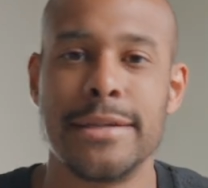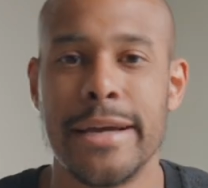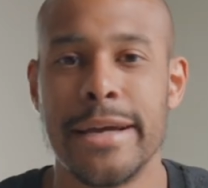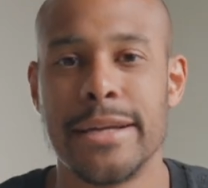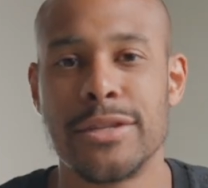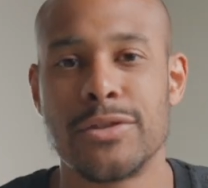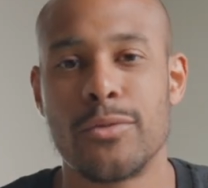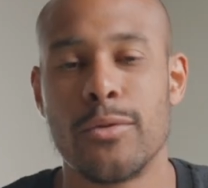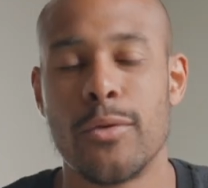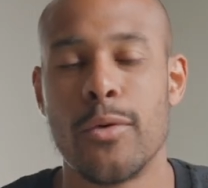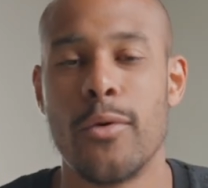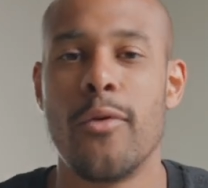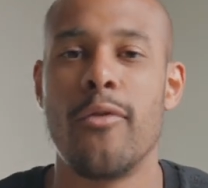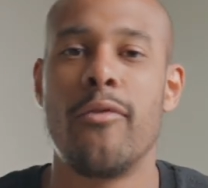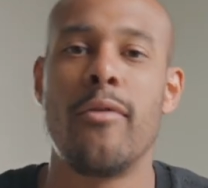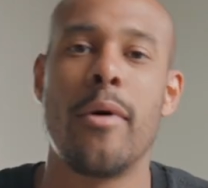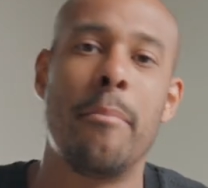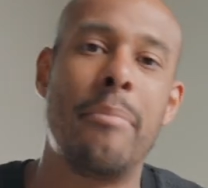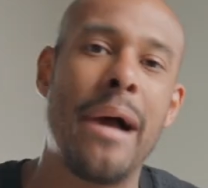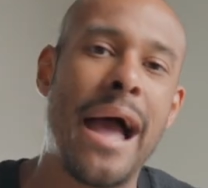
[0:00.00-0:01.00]
It's
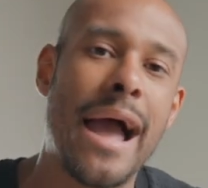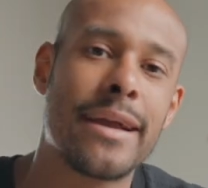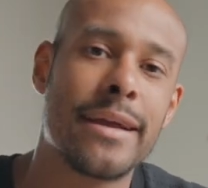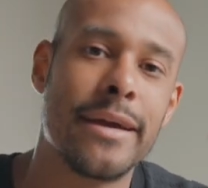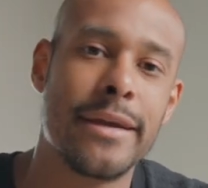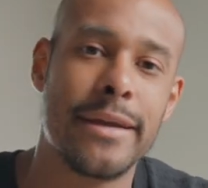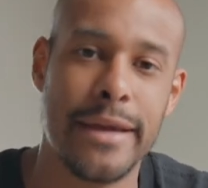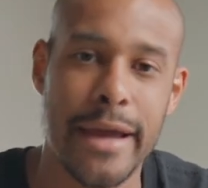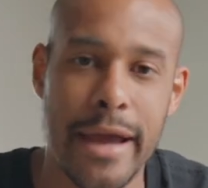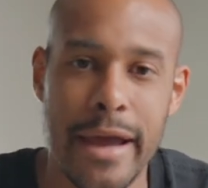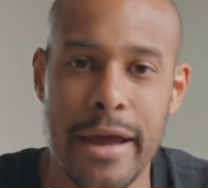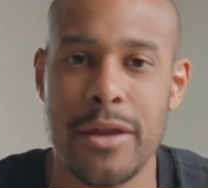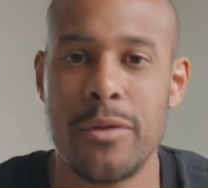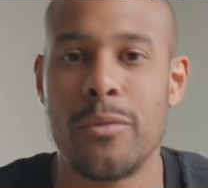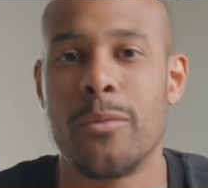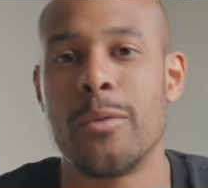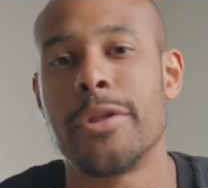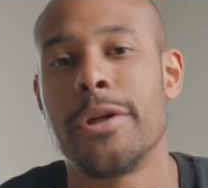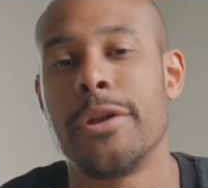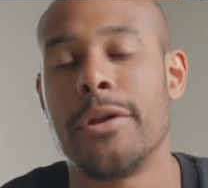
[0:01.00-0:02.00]
Groove back
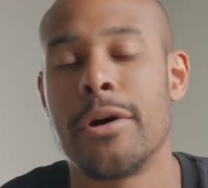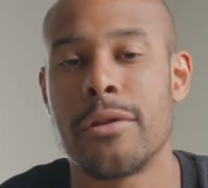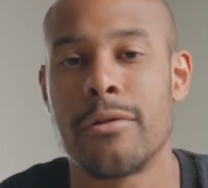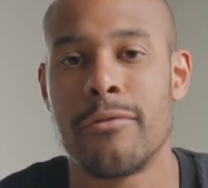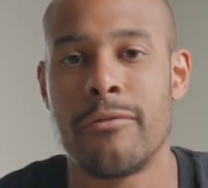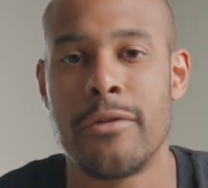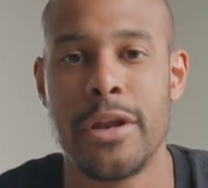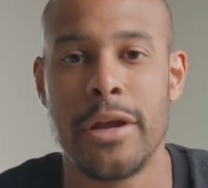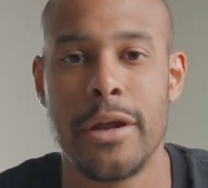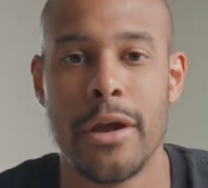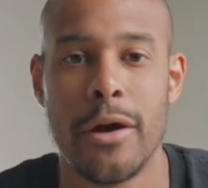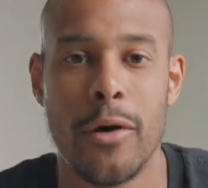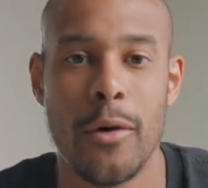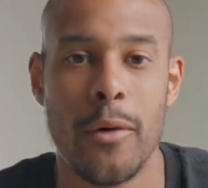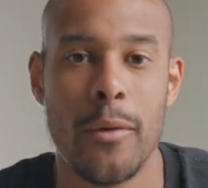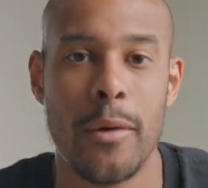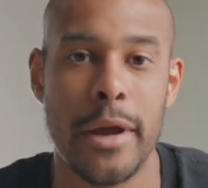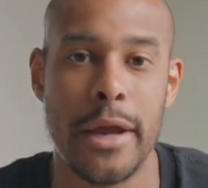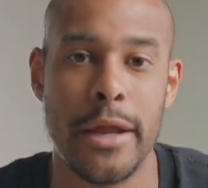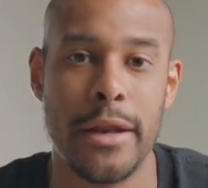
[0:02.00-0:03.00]
again with another
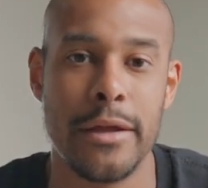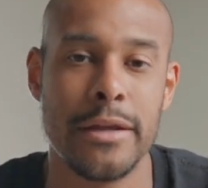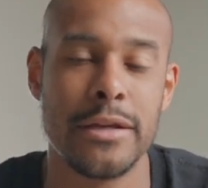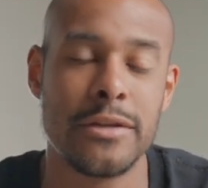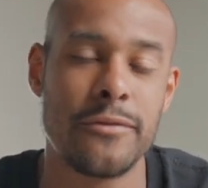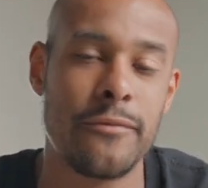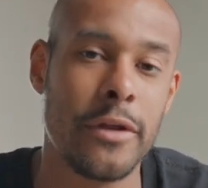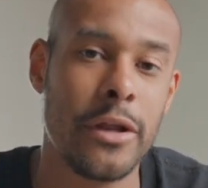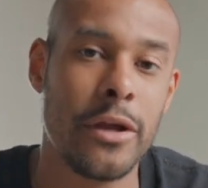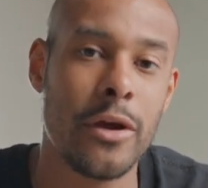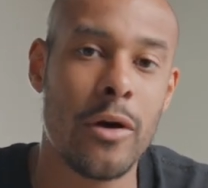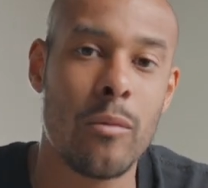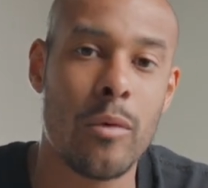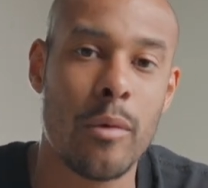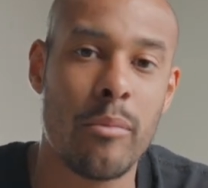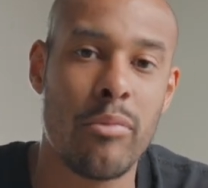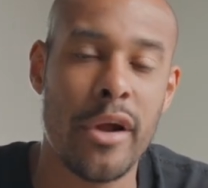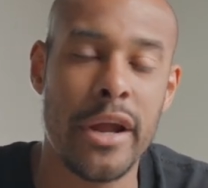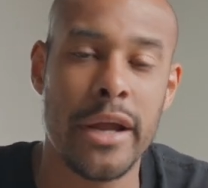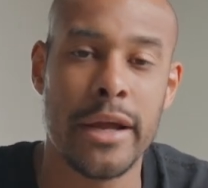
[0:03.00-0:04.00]
video, and in this video we're
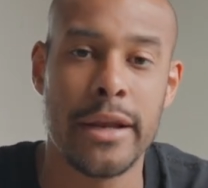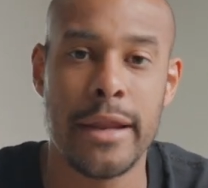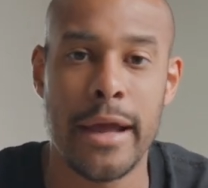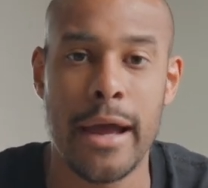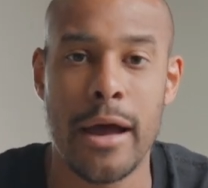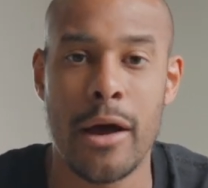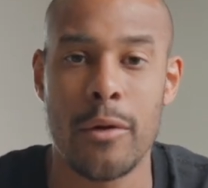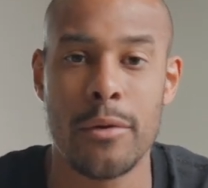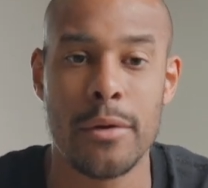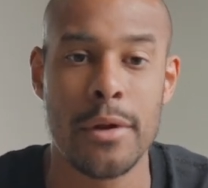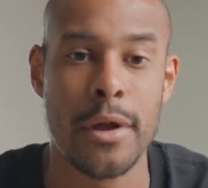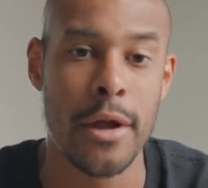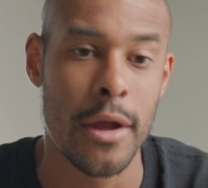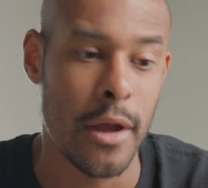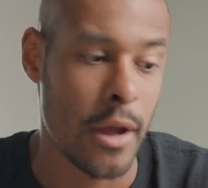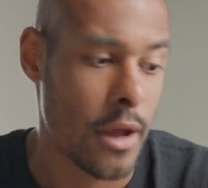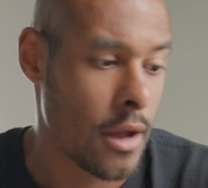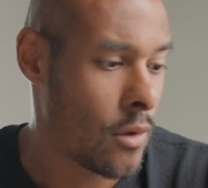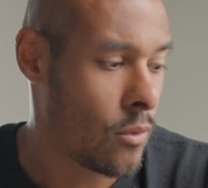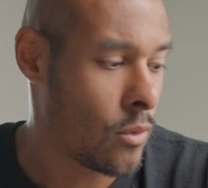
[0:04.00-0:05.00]
breaking down
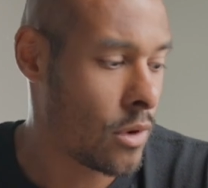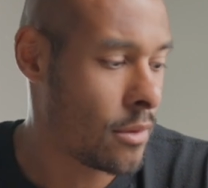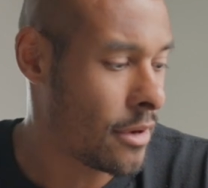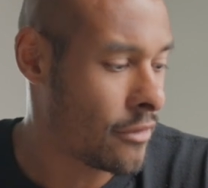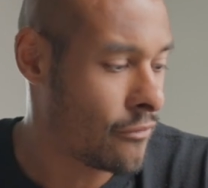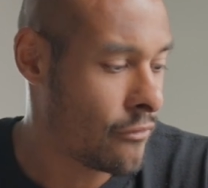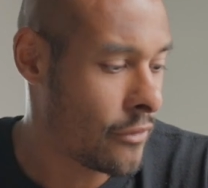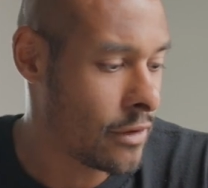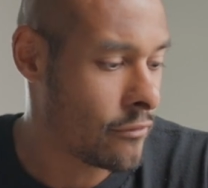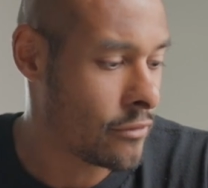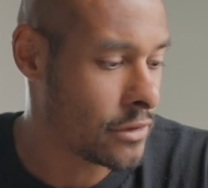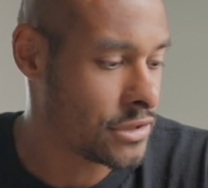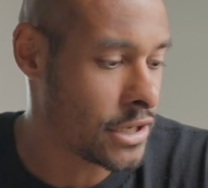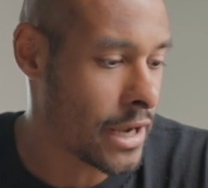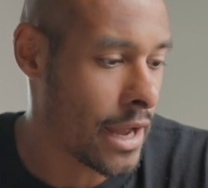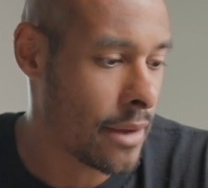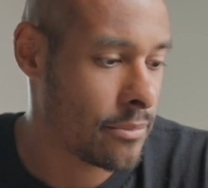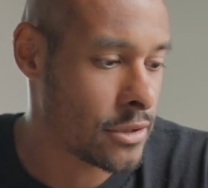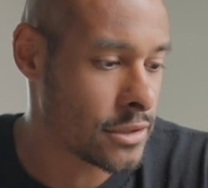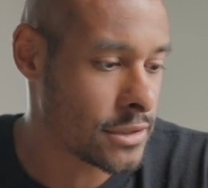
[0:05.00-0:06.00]
one of my favorite
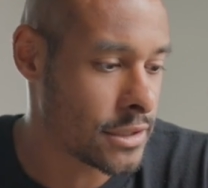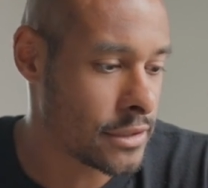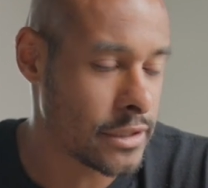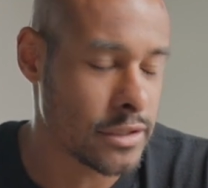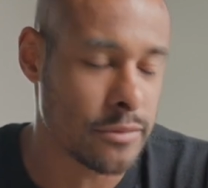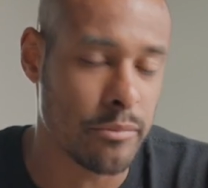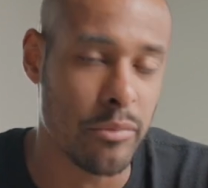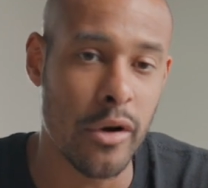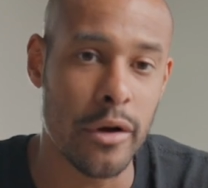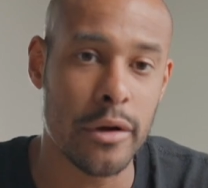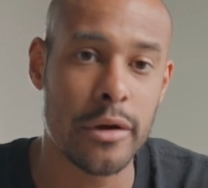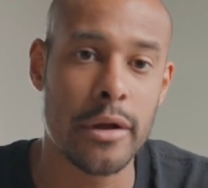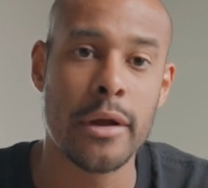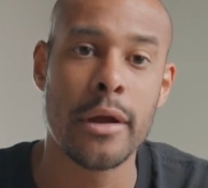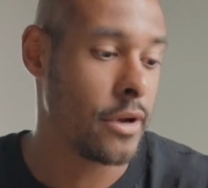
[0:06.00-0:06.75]
chapters in this book.